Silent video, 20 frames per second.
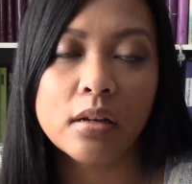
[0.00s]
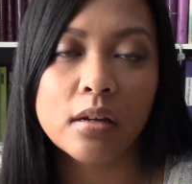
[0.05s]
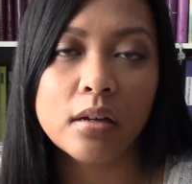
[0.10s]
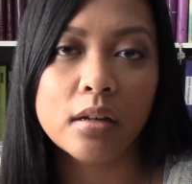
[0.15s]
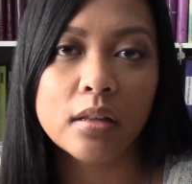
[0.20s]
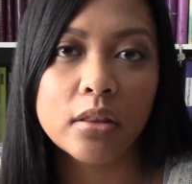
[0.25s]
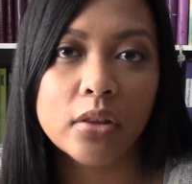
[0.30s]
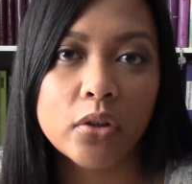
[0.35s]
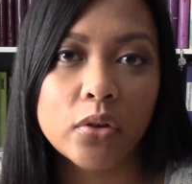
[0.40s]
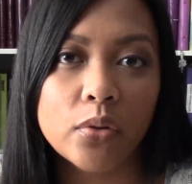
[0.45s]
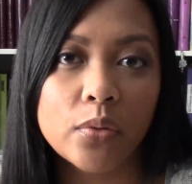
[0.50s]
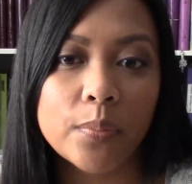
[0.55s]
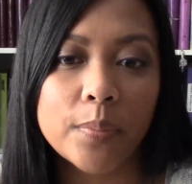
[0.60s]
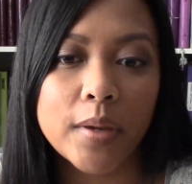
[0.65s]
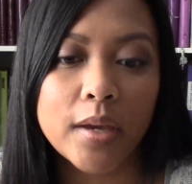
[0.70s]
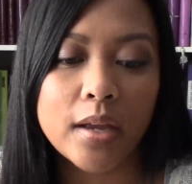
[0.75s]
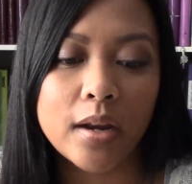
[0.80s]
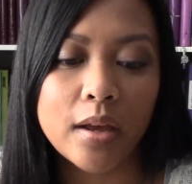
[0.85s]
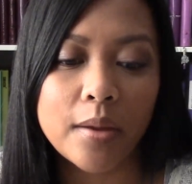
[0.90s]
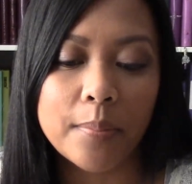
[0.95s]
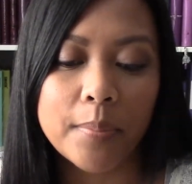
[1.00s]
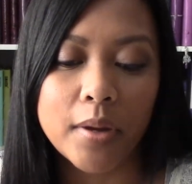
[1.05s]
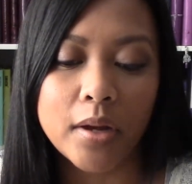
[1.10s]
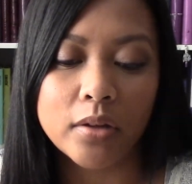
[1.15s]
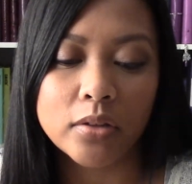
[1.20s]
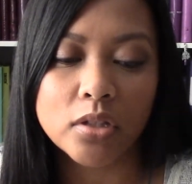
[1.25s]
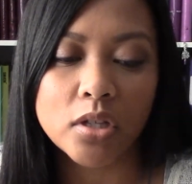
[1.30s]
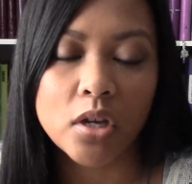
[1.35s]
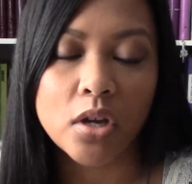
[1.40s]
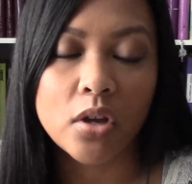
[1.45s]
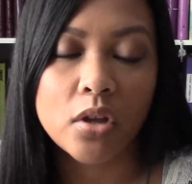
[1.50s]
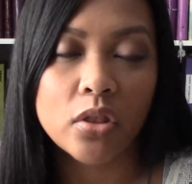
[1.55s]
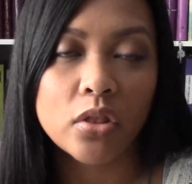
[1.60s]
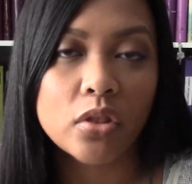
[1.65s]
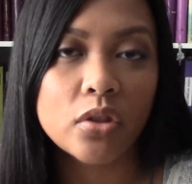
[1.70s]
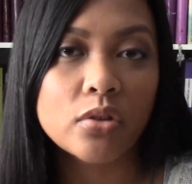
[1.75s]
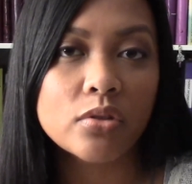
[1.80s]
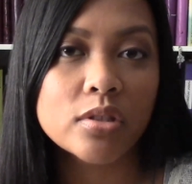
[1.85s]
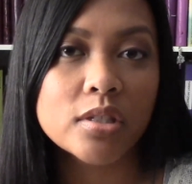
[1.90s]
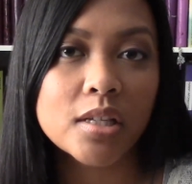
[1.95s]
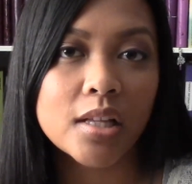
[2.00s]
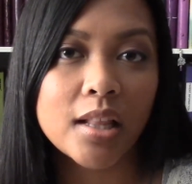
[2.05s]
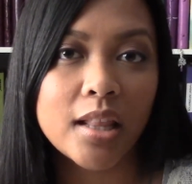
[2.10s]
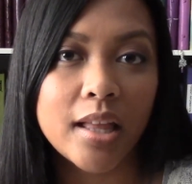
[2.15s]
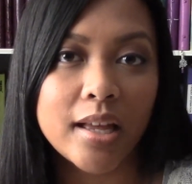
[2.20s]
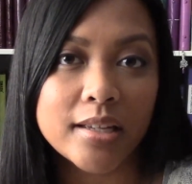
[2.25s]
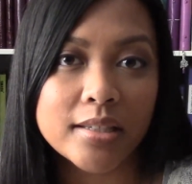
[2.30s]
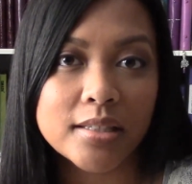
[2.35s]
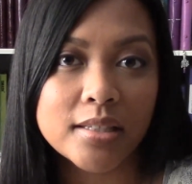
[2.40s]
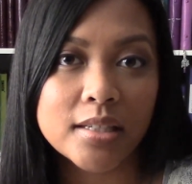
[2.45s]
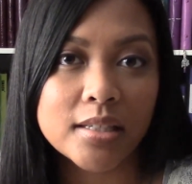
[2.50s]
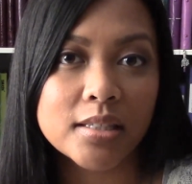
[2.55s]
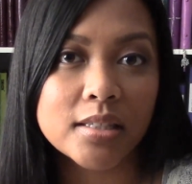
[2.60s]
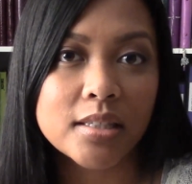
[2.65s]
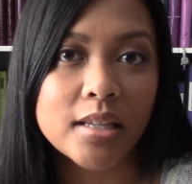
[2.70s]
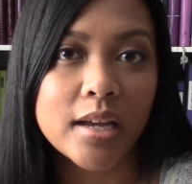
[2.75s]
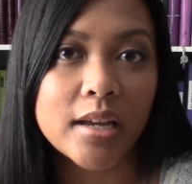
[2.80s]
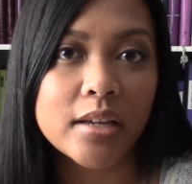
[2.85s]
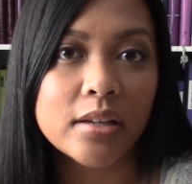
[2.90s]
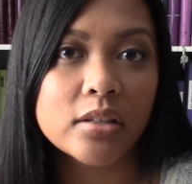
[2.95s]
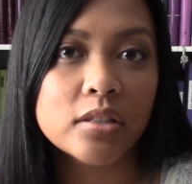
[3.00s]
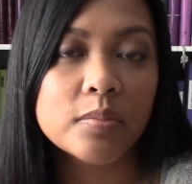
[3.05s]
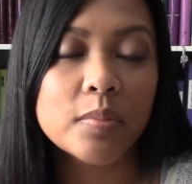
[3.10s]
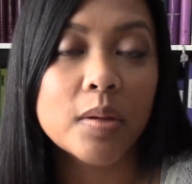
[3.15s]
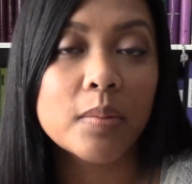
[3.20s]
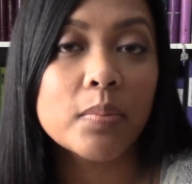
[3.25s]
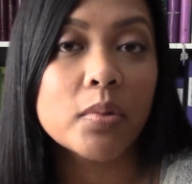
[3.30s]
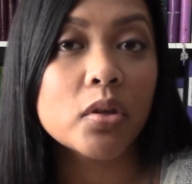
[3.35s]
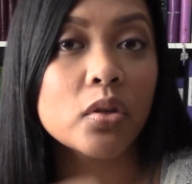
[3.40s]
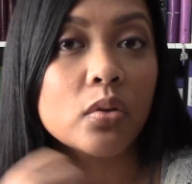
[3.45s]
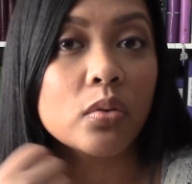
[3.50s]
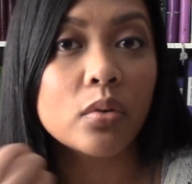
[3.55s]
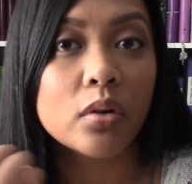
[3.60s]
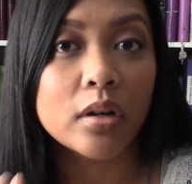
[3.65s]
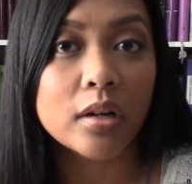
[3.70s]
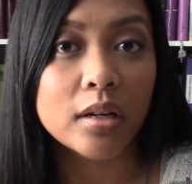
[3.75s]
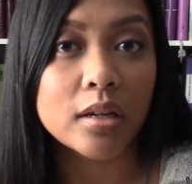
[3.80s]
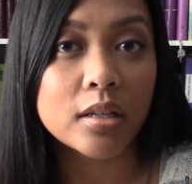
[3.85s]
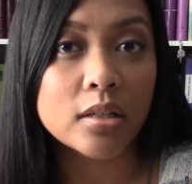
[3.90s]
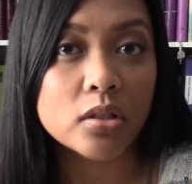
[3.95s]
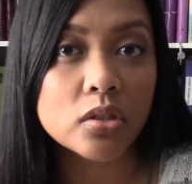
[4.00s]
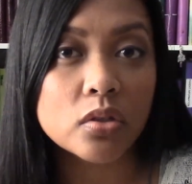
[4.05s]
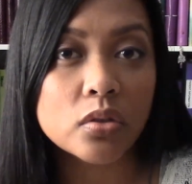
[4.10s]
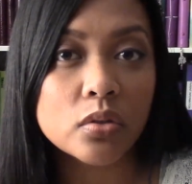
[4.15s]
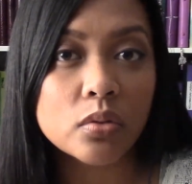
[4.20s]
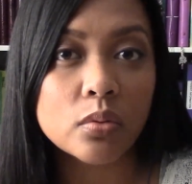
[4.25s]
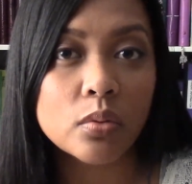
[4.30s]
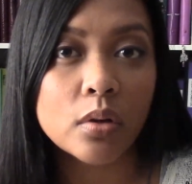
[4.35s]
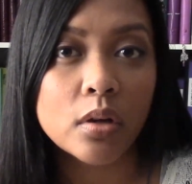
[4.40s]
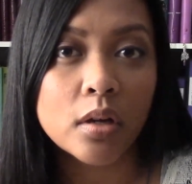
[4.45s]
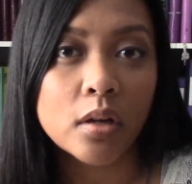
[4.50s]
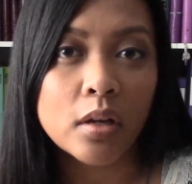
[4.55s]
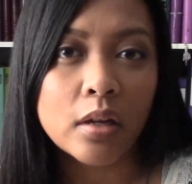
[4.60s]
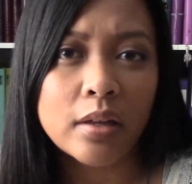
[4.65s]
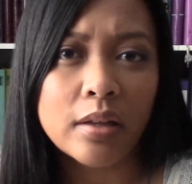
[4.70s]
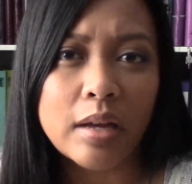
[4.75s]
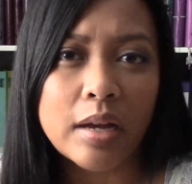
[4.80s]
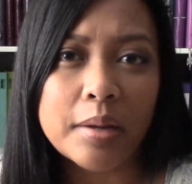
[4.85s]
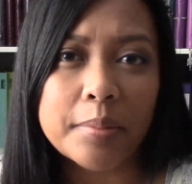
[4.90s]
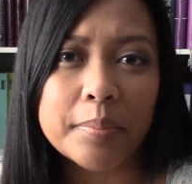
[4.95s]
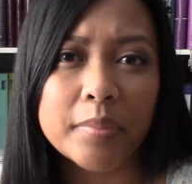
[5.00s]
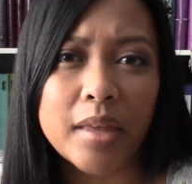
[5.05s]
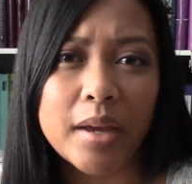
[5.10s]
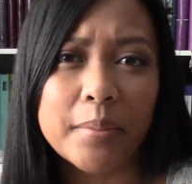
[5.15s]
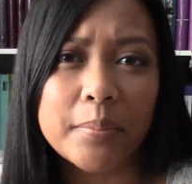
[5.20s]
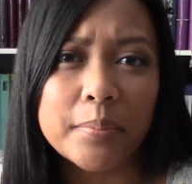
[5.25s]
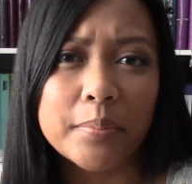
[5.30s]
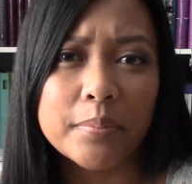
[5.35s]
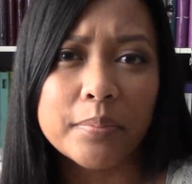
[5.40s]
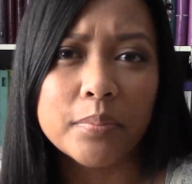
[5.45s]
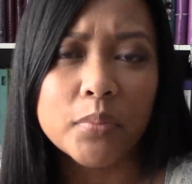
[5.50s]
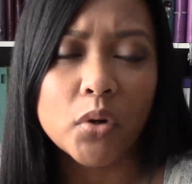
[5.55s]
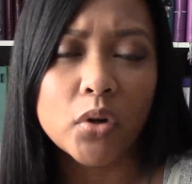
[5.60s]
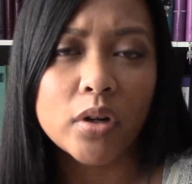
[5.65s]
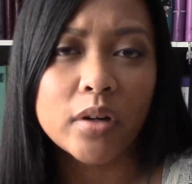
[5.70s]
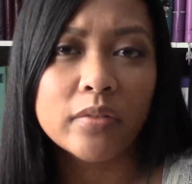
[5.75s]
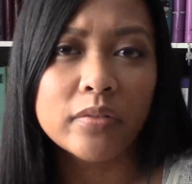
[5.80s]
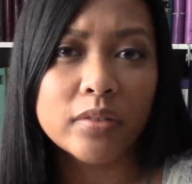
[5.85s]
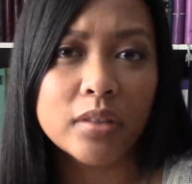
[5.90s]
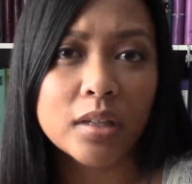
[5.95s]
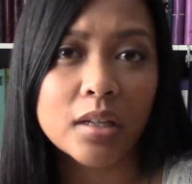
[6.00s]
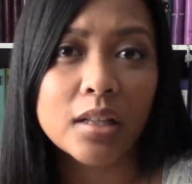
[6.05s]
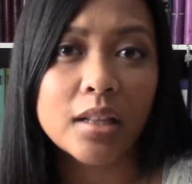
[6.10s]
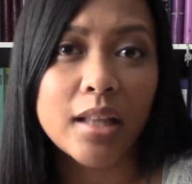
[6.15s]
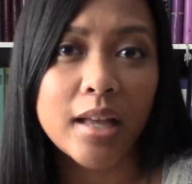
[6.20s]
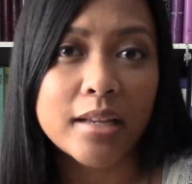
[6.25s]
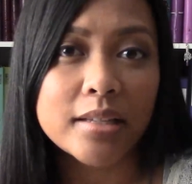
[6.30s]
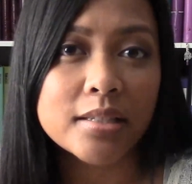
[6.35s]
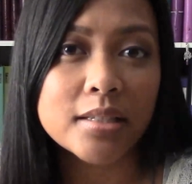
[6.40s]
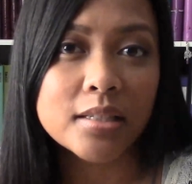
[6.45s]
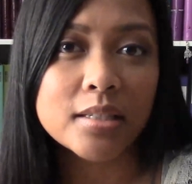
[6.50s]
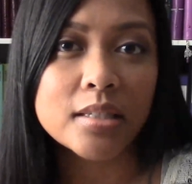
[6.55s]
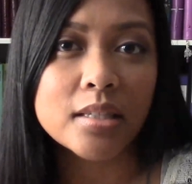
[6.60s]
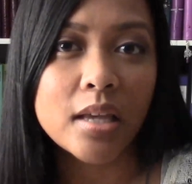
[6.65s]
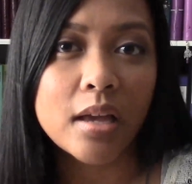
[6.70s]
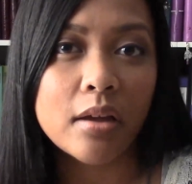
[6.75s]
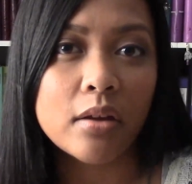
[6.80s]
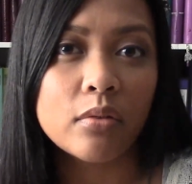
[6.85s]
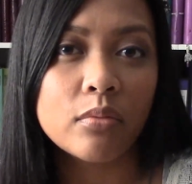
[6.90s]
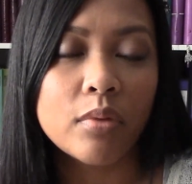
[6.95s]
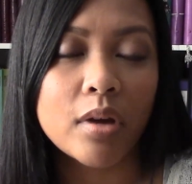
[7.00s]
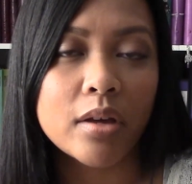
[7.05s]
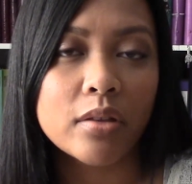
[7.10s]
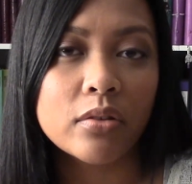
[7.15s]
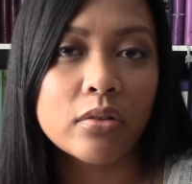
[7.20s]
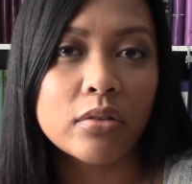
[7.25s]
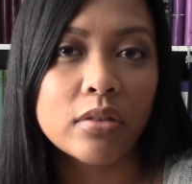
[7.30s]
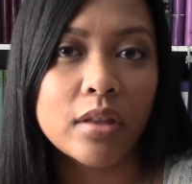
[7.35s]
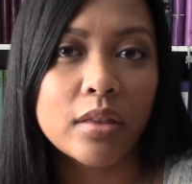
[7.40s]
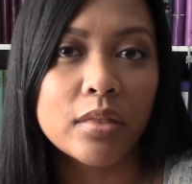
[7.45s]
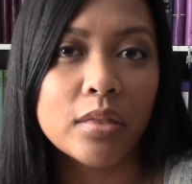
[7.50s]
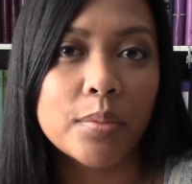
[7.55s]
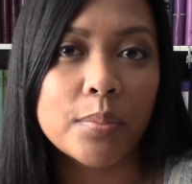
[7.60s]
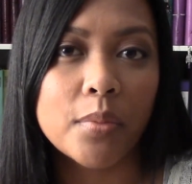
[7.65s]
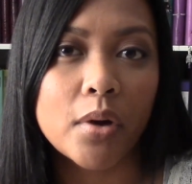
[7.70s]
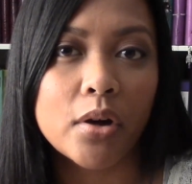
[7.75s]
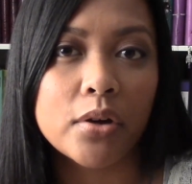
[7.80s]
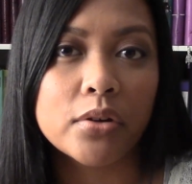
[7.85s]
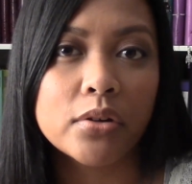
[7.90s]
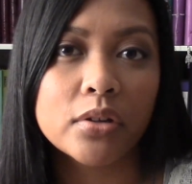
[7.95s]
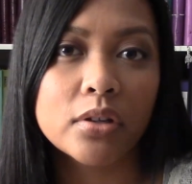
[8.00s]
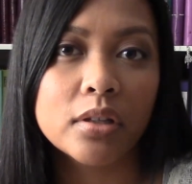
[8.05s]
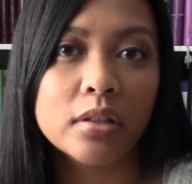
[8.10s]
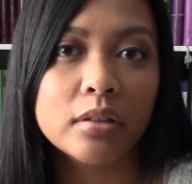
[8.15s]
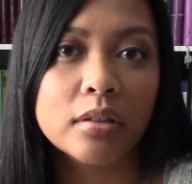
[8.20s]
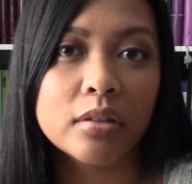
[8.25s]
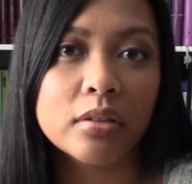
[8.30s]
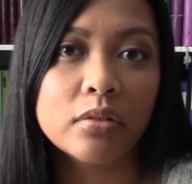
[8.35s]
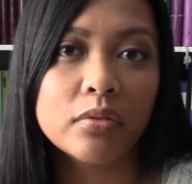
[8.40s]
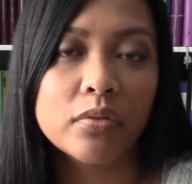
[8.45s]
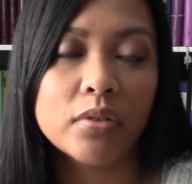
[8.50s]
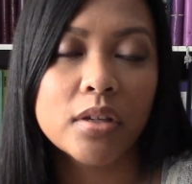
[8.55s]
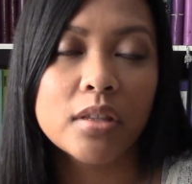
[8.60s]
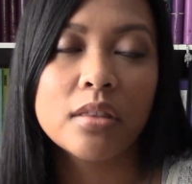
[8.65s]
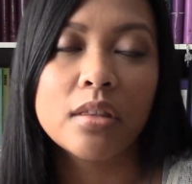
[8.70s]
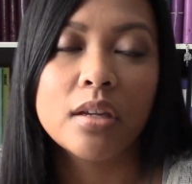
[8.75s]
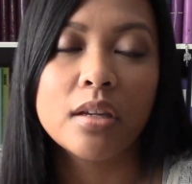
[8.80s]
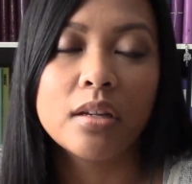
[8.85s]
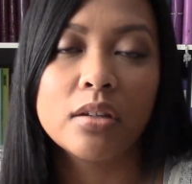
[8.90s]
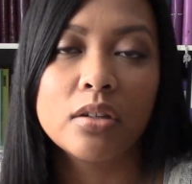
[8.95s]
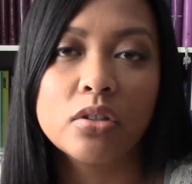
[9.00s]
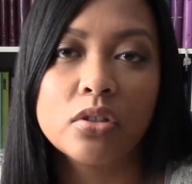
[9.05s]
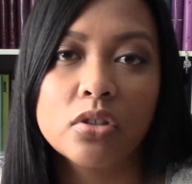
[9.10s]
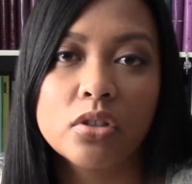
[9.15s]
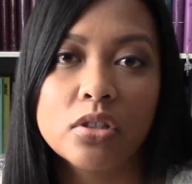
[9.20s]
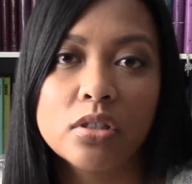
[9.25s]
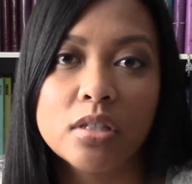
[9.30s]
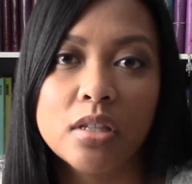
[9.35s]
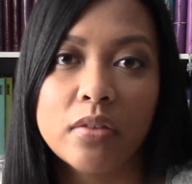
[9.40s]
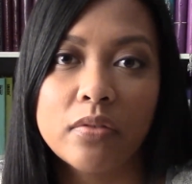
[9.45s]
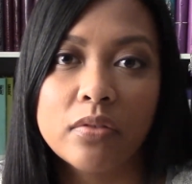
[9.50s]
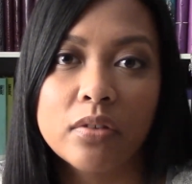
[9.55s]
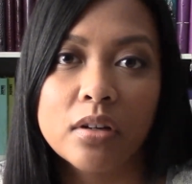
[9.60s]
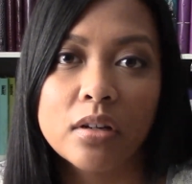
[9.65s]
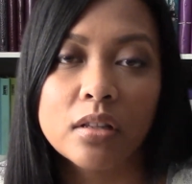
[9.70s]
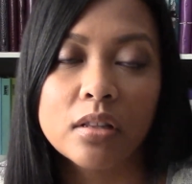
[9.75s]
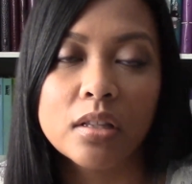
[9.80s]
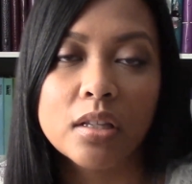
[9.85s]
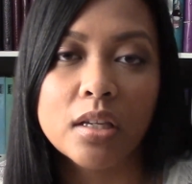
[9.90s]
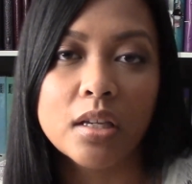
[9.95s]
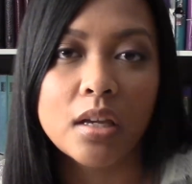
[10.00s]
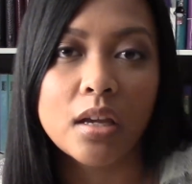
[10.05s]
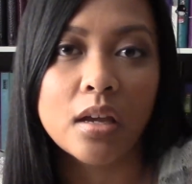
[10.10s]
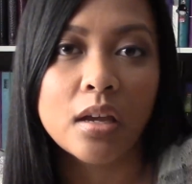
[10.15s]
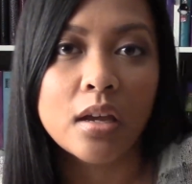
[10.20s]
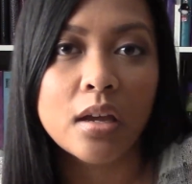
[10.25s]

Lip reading: a little bit about those classic styles, maybe you are into that more of the classic style rather than the modern calligraphy, then you should definitely